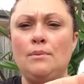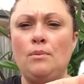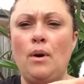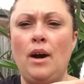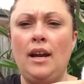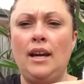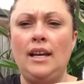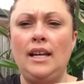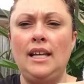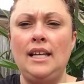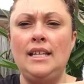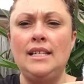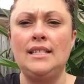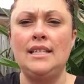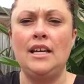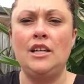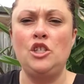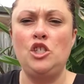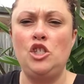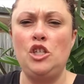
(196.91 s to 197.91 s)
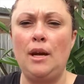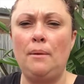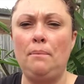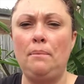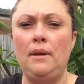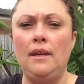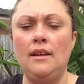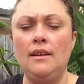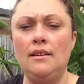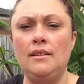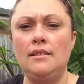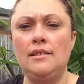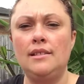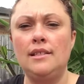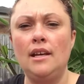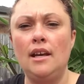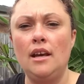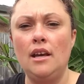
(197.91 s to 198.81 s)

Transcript: one is a Shepier's